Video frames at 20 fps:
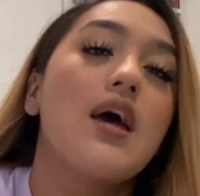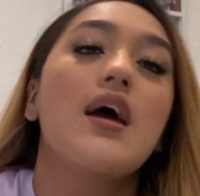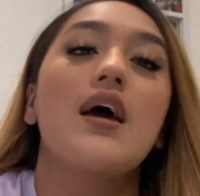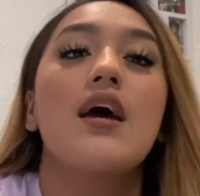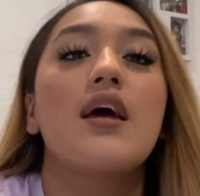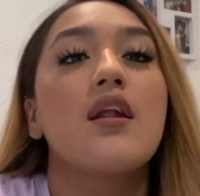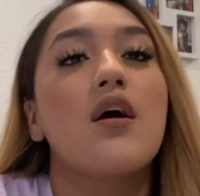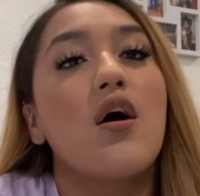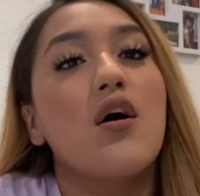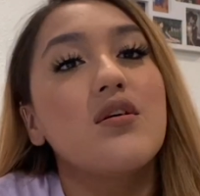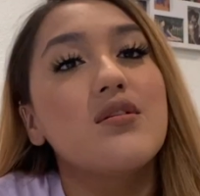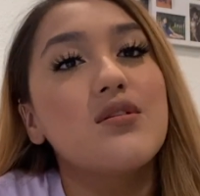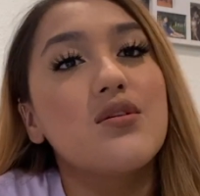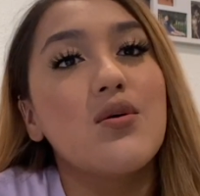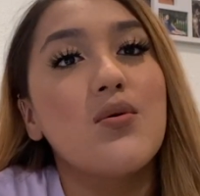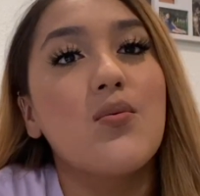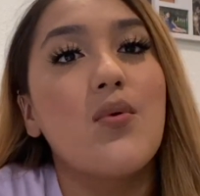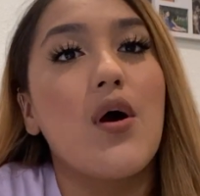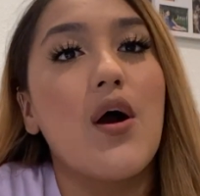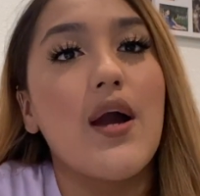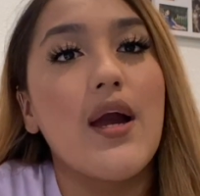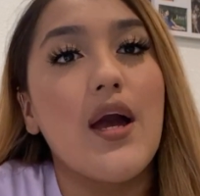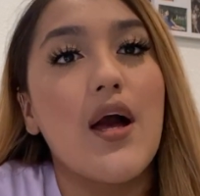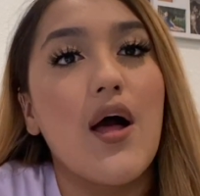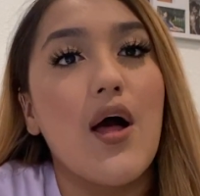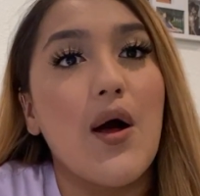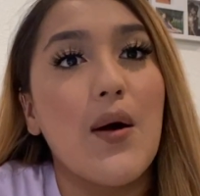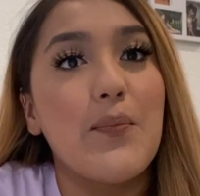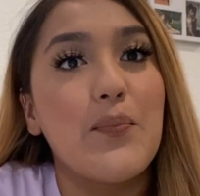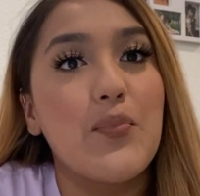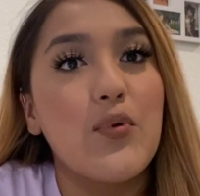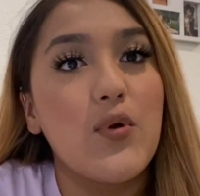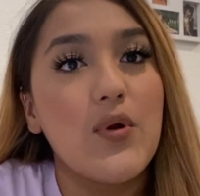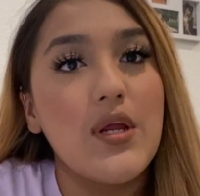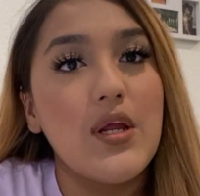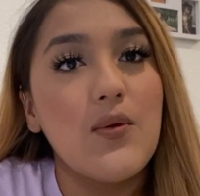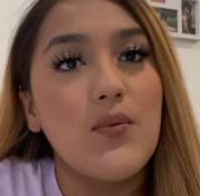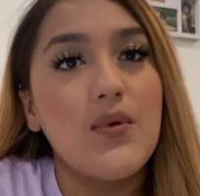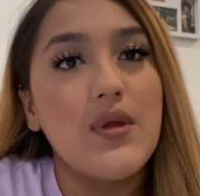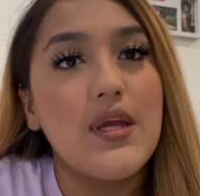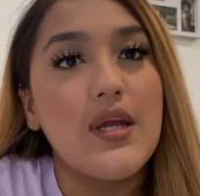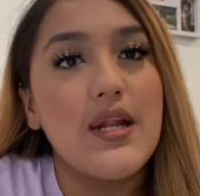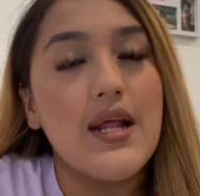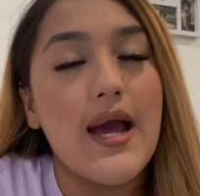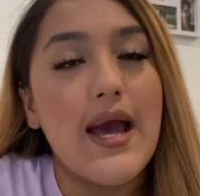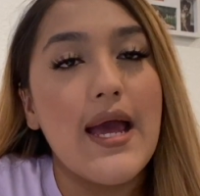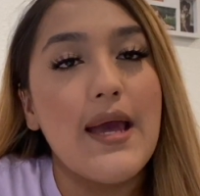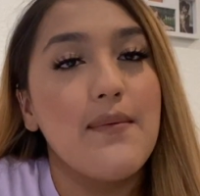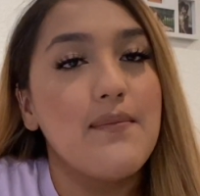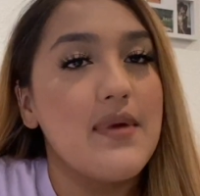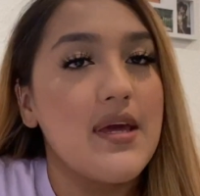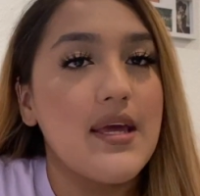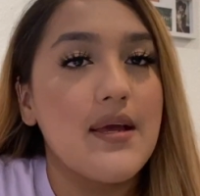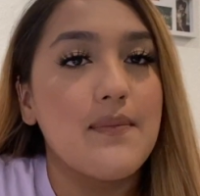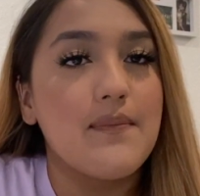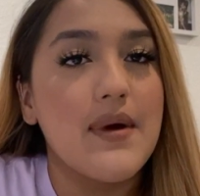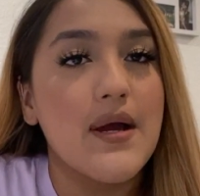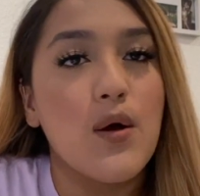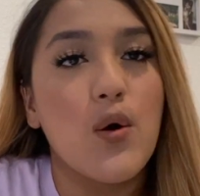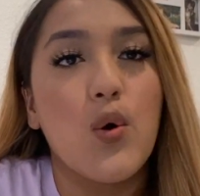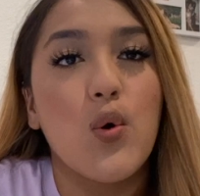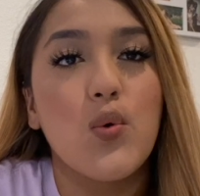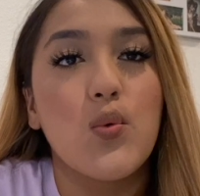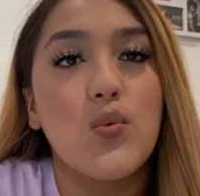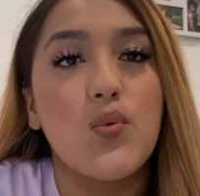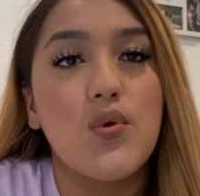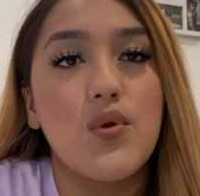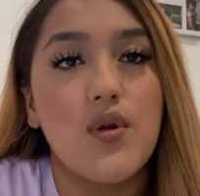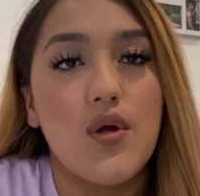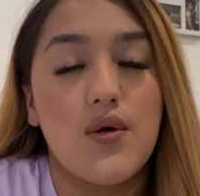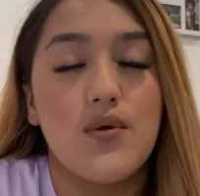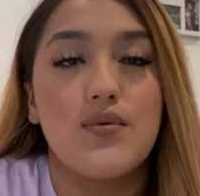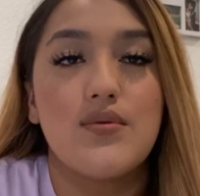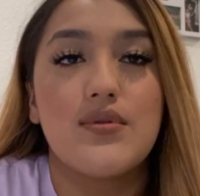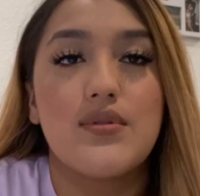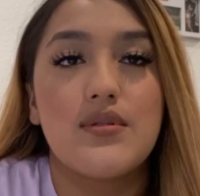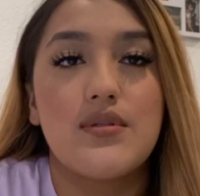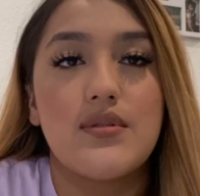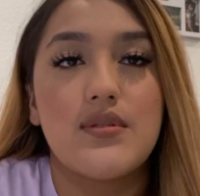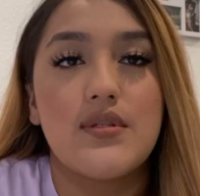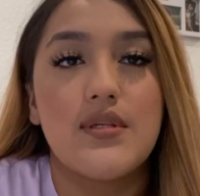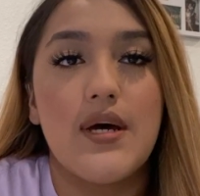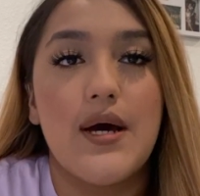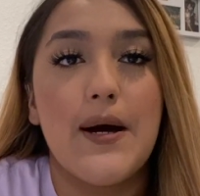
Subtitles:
And also while I pre-read, I make my own notes.